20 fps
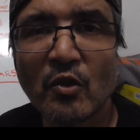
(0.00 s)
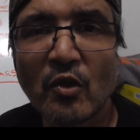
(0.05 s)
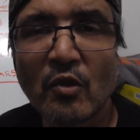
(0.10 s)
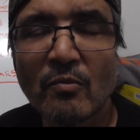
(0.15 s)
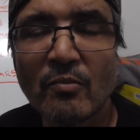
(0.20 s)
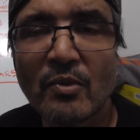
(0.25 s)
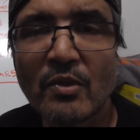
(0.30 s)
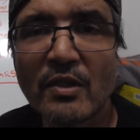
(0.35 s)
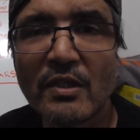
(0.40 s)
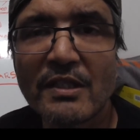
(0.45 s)

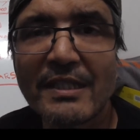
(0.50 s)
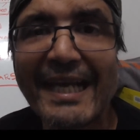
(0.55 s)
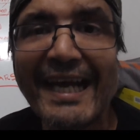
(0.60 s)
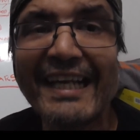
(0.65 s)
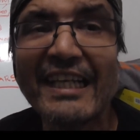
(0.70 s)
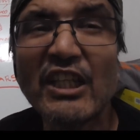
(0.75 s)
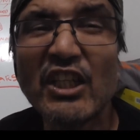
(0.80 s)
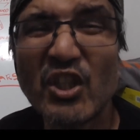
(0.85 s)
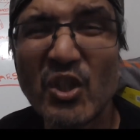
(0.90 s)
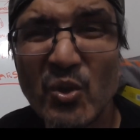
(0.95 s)
law books
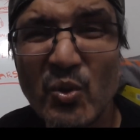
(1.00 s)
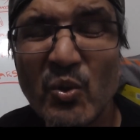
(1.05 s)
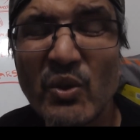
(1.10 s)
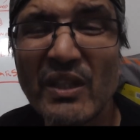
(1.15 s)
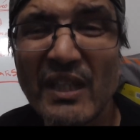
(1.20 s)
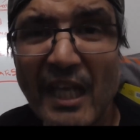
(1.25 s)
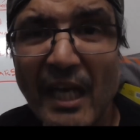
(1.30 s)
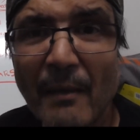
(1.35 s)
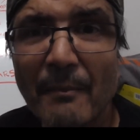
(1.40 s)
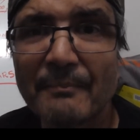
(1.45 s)
and
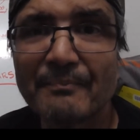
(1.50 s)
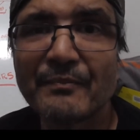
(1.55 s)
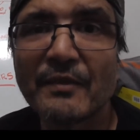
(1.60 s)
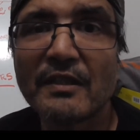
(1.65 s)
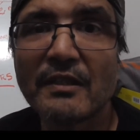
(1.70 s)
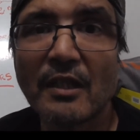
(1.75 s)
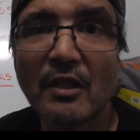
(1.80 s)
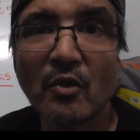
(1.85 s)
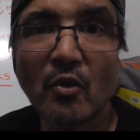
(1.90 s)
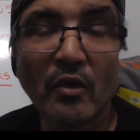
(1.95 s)
Google up
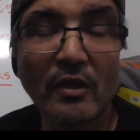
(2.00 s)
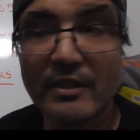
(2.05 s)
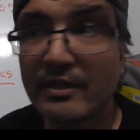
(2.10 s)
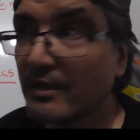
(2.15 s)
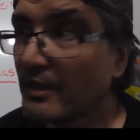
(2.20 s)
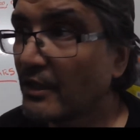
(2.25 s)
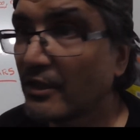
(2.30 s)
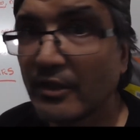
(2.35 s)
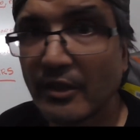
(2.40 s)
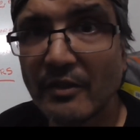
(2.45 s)
the law,
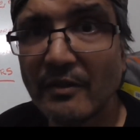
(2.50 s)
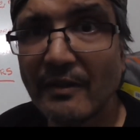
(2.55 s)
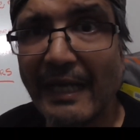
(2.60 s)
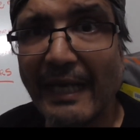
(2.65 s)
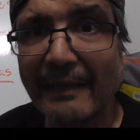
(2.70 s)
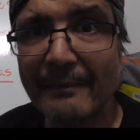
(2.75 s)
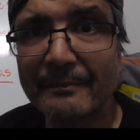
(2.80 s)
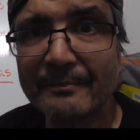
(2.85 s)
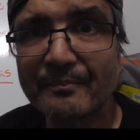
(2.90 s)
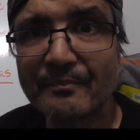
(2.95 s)
because you can do
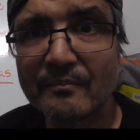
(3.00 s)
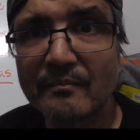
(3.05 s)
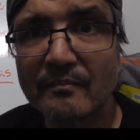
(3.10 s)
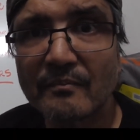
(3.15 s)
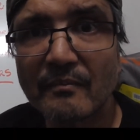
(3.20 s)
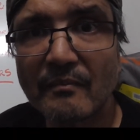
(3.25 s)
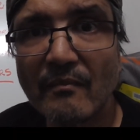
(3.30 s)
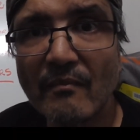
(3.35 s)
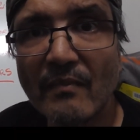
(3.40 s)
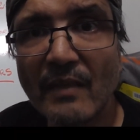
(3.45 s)
that.
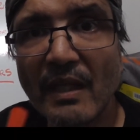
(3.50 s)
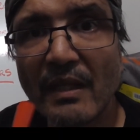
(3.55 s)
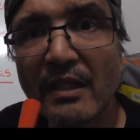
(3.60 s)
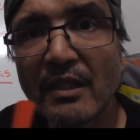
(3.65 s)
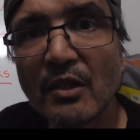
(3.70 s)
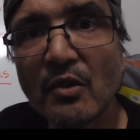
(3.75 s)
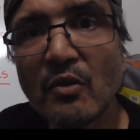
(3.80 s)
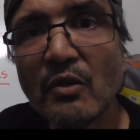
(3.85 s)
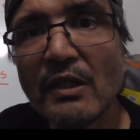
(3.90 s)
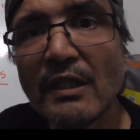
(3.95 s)

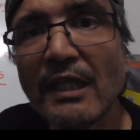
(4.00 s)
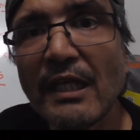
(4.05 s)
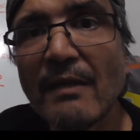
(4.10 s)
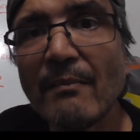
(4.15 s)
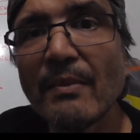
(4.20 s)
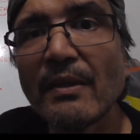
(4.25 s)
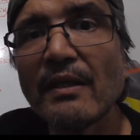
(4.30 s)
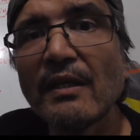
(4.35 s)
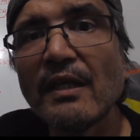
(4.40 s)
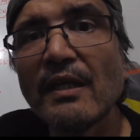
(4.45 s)
Google
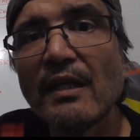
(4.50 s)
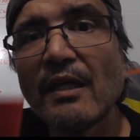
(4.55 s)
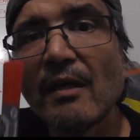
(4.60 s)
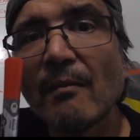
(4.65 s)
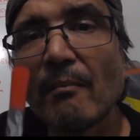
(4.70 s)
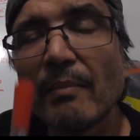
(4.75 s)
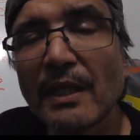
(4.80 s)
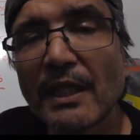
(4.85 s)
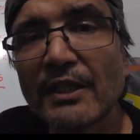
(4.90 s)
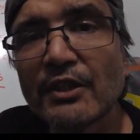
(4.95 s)
up
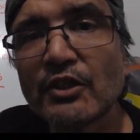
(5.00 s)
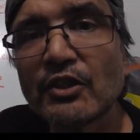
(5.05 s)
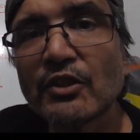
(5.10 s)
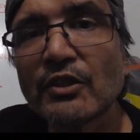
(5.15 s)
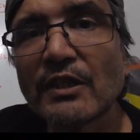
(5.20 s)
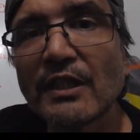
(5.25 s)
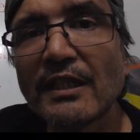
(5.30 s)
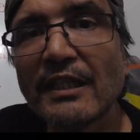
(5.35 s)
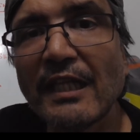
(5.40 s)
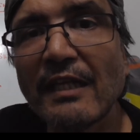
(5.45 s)
blood
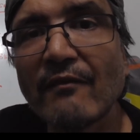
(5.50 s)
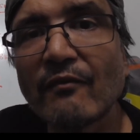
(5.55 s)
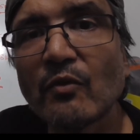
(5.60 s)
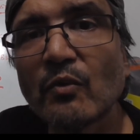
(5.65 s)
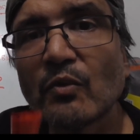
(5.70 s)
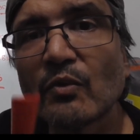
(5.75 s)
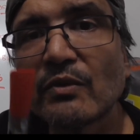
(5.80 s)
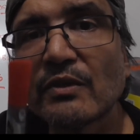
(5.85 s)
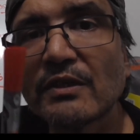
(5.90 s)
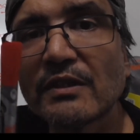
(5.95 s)
sugar
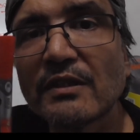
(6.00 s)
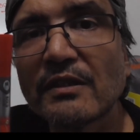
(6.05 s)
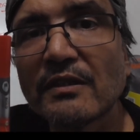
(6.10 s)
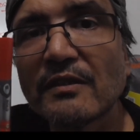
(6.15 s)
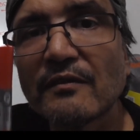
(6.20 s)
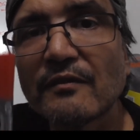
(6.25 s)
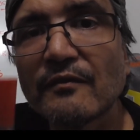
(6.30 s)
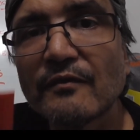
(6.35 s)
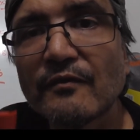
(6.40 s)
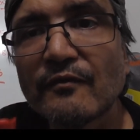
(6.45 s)
levels
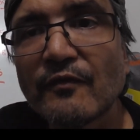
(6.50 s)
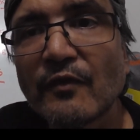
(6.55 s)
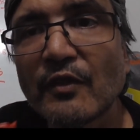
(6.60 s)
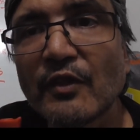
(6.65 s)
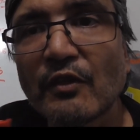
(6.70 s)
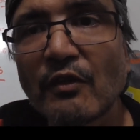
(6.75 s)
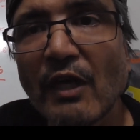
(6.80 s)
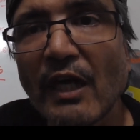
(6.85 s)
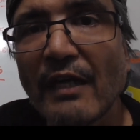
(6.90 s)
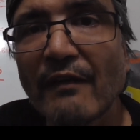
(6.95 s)
for
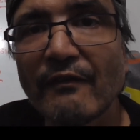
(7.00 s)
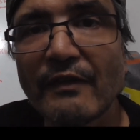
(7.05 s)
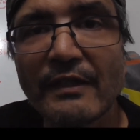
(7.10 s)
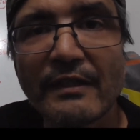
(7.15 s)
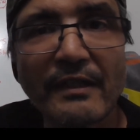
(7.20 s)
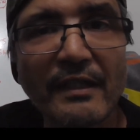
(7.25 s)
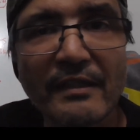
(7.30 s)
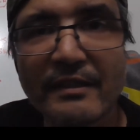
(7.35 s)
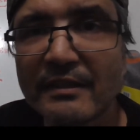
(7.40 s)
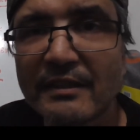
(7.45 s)

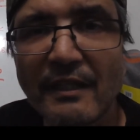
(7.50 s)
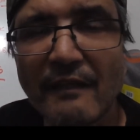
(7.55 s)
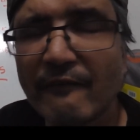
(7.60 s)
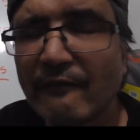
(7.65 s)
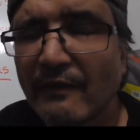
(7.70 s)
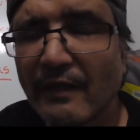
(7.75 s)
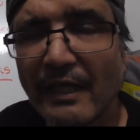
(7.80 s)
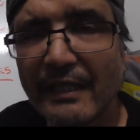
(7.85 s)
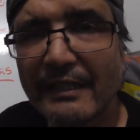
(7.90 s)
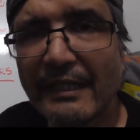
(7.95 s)
driving and
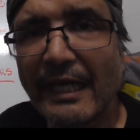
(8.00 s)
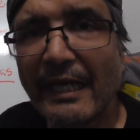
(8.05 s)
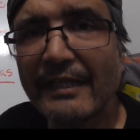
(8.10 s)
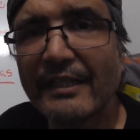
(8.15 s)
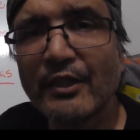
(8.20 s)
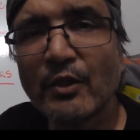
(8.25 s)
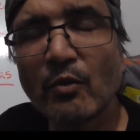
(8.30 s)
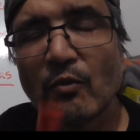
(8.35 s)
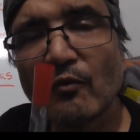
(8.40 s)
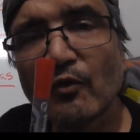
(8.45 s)
stuff like
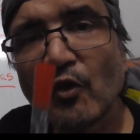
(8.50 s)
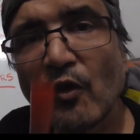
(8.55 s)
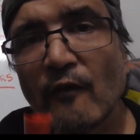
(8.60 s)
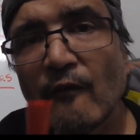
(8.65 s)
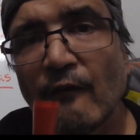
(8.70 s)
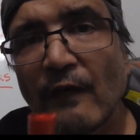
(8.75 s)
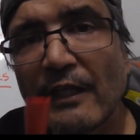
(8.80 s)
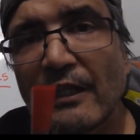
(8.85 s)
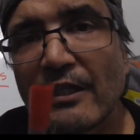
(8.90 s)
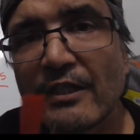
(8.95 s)
that. You will
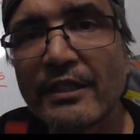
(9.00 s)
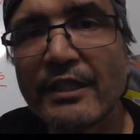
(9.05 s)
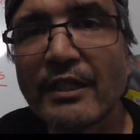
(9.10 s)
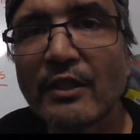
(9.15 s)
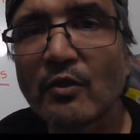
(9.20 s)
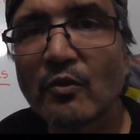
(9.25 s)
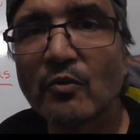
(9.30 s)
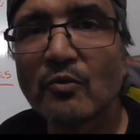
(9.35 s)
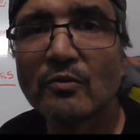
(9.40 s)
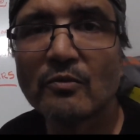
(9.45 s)
not find a
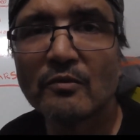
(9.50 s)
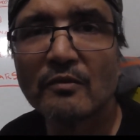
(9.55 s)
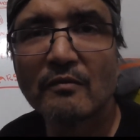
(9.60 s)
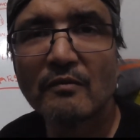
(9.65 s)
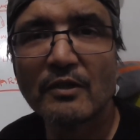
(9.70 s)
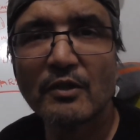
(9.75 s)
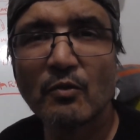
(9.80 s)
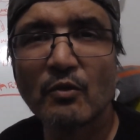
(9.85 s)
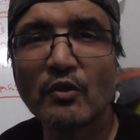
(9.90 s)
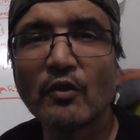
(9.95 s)
single
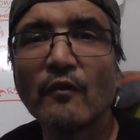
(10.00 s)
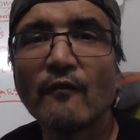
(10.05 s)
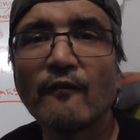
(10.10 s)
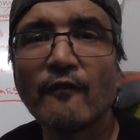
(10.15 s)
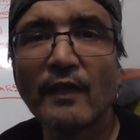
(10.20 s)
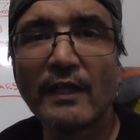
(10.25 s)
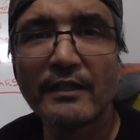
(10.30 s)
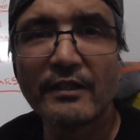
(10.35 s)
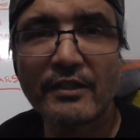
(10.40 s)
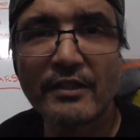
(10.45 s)
you will not
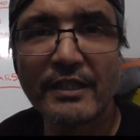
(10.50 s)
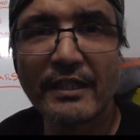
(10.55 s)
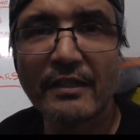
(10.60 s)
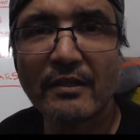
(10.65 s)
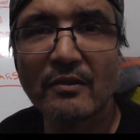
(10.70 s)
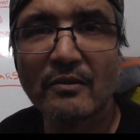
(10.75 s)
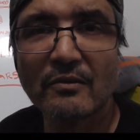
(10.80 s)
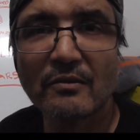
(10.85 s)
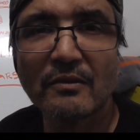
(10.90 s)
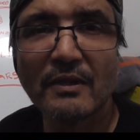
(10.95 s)
find a
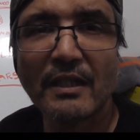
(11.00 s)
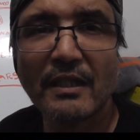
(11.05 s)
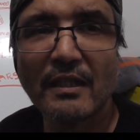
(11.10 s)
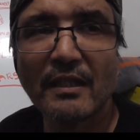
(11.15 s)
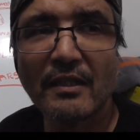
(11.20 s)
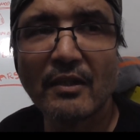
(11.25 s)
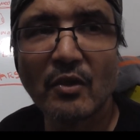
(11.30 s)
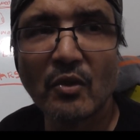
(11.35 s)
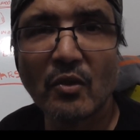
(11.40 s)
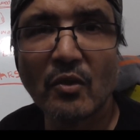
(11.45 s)
single
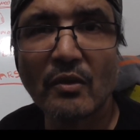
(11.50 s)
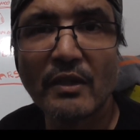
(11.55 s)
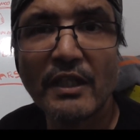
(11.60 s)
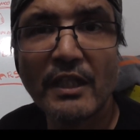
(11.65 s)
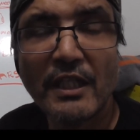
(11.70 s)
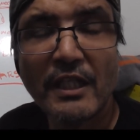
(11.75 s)
uh, law.